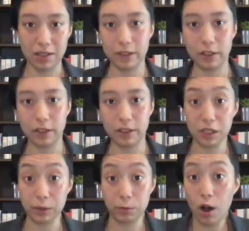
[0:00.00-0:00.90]
They're not
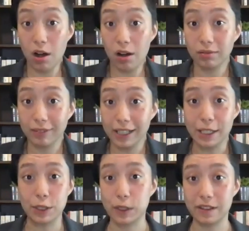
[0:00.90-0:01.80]
particularly wrong.
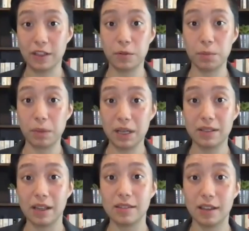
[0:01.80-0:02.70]
It's just they don't make
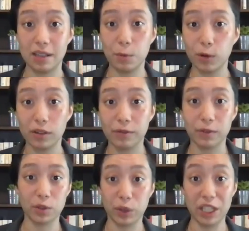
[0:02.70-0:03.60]
sense anymore
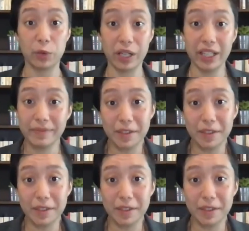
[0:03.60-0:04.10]
for 2020.